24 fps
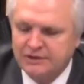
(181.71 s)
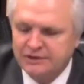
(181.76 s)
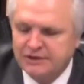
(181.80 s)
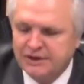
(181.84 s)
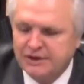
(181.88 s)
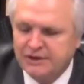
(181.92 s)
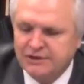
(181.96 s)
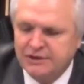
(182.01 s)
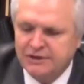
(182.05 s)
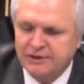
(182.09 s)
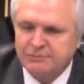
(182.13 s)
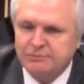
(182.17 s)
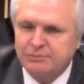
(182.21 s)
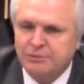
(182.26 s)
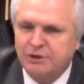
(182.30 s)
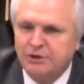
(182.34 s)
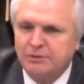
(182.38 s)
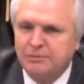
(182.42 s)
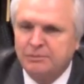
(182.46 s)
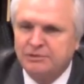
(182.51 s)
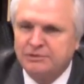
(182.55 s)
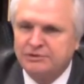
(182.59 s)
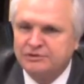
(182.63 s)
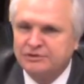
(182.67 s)
that
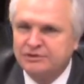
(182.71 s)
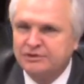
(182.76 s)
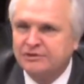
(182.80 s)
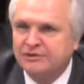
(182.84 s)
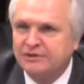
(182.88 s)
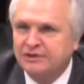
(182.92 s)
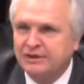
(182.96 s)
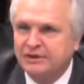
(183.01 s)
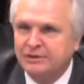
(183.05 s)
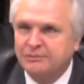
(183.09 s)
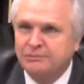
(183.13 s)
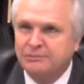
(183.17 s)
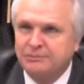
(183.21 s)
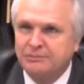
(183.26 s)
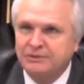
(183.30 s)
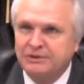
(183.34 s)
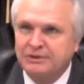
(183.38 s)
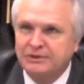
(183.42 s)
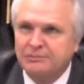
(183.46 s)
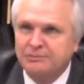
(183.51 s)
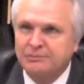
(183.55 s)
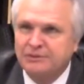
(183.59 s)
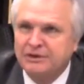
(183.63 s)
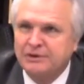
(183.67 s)
probably still
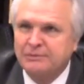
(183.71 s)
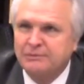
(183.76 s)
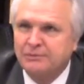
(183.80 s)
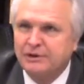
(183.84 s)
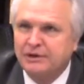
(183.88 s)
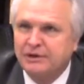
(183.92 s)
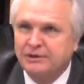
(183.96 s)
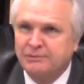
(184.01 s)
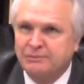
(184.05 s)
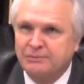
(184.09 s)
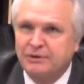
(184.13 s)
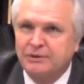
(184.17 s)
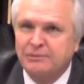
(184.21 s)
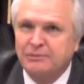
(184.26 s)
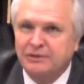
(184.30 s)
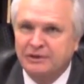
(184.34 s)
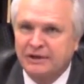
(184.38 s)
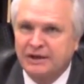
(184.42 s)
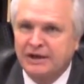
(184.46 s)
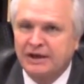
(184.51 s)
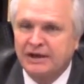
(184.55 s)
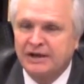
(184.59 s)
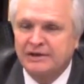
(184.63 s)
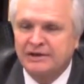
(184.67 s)
keep out of the
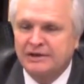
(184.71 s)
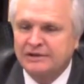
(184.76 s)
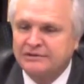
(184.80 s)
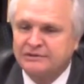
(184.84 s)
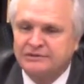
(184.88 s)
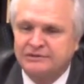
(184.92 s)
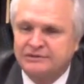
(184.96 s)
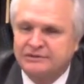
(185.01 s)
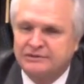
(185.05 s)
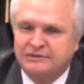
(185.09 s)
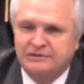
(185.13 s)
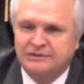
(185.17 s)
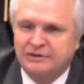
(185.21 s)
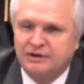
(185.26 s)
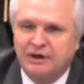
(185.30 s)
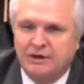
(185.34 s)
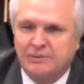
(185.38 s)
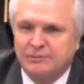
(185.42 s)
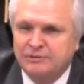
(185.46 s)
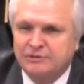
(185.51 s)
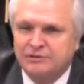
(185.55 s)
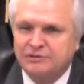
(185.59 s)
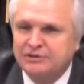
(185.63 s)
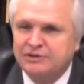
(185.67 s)
public eye. That's
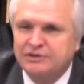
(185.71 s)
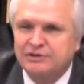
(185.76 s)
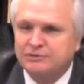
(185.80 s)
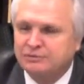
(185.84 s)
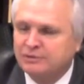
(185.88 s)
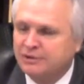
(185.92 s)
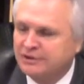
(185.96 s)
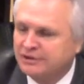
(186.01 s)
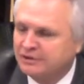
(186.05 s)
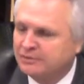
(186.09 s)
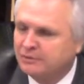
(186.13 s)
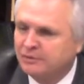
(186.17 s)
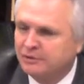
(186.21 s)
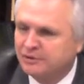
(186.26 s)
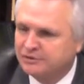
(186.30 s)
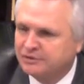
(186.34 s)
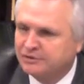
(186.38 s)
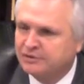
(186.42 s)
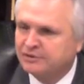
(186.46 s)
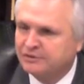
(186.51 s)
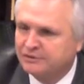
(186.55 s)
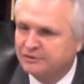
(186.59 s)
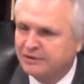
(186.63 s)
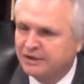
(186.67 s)
common sense why you'd want
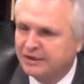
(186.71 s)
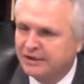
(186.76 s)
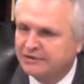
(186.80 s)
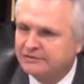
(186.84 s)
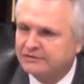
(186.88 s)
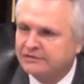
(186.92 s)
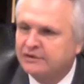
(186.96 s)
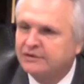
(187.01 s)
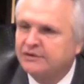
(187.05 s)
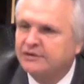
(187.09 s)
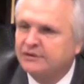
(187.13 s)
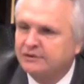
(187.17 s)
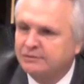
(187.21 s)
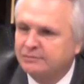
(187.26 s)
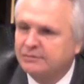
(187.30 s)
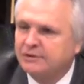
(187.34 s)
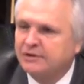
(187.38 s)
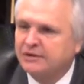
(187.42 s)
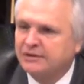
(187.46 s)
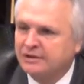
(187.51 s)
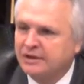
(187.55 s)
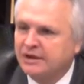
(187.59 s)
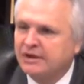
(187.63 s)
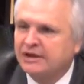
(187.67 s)
to do that.
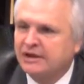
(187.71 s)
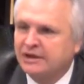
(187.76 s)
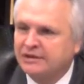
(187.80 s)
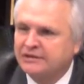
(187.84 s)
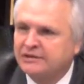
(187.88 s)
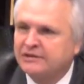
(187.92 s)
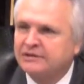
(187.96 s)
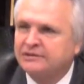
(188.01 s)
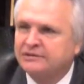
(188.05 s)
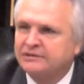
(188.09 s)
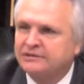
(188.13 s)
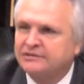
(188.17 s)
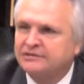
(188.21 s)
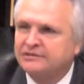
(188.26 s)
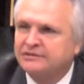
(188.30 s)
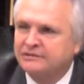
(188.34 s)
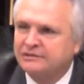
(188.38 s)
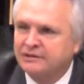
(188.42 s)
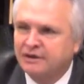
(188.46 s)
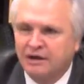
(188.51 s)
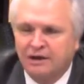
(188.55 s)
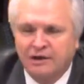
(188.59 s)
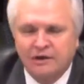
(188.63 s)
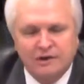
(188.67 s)
But I think this
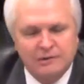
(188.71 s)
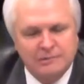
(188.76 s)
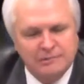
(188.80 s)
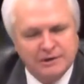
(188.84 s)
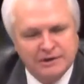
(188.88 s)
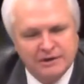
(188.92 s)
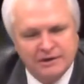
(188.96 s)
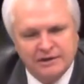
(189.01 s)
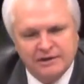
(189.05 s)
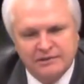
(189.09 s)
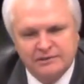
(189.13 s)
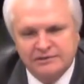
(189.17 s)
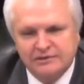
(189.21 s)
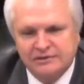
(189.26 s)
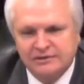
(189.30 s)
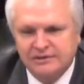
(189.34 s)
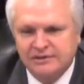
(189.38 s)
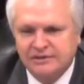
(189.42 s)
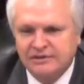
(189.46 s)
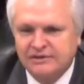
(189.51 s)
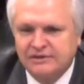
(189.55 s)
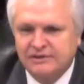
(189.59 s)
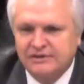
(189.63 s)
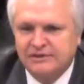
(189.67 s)
is all about
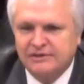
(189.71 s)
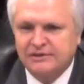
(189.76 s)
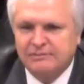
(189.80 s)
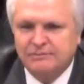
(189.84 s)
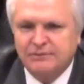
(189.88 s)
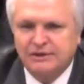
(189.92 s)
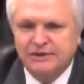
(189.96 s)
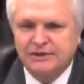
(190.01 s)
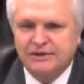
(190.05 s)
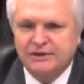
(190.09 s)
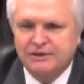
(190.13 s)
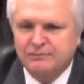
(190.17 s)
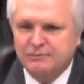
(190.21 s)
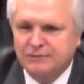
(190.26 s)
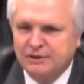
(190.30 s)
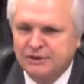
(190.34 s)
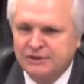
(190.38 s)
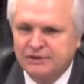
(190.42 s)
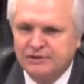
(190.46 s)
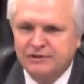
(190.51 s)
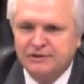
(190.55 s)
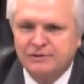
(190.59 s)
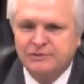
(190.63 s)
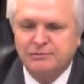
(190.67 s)
making a
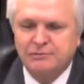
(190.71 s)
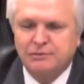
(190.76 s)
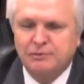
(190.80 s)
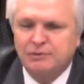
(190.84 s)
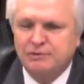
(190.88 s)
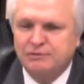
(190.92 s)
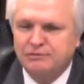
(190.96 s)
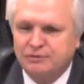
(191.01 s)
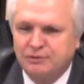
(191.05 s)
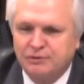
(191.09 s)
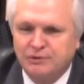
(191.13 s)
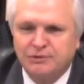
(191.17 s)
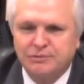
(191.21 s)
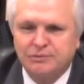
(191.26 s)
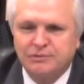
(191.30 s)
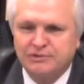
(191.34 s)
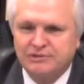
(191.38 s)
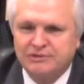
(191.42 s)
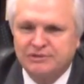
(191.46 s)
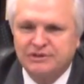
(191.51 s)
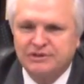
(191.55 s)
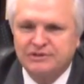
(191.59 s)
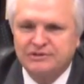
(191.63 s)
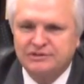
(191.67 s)
better, more informed
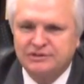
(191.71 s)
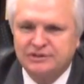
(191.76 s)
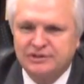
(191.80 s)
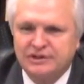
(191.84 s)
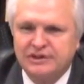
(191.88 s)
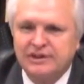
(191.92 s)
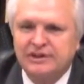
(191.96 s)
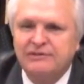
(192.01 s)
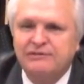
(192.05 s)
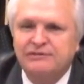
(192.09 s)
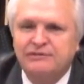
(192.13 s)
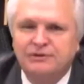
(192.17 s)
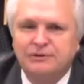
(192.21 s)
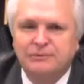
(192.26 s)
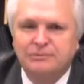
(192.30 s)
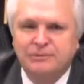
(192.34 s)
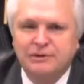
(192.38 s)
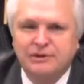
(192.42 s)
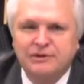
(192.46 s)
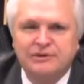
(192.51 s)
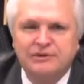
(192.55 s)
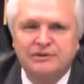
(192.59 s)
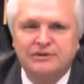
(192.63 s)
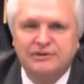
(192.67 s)
decision. If the
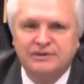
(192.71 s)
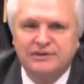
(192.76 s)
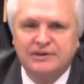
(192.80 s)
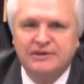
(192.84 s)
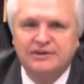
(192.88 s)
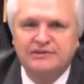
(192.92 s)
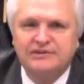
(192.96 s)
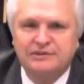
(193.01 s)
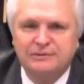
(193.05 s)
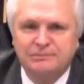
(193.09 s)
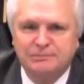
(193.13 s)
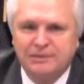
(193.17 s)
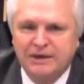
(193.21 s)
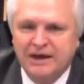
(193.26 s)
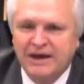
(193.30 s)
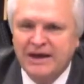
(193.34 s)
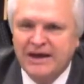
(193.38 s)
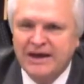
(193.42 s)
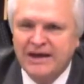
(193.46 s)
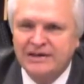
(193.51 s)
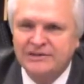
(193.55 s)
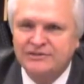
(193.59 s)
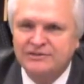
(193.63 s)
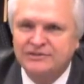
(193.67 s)
bill doesn't
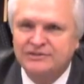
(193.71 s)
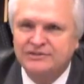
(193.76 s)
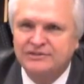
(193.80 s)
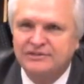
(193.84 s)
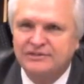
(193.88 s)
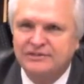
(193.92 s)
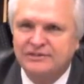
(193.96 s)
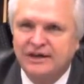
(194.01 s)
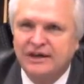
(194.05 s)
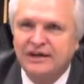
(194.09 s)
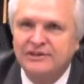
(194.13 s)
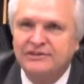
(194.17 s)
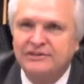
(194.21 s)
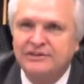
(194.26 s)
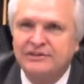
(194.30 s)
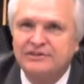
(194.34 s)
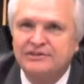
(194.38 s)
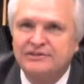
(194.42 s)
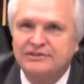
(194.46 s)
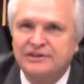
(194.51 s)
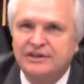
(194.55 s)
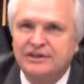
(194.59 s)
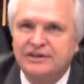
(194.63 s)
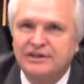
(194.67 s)
pass, I think
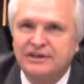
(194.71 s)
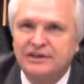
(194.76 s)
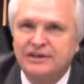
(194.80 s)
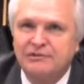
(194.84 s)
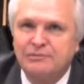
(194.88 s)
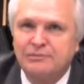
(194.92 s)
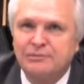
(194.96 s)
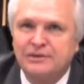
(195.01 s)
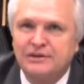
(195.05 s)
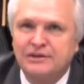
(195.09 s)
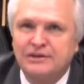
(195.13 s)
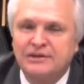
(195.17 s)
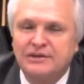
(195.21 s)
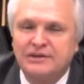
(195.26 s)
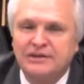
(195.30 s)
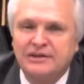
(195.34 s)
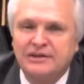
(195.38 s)
state government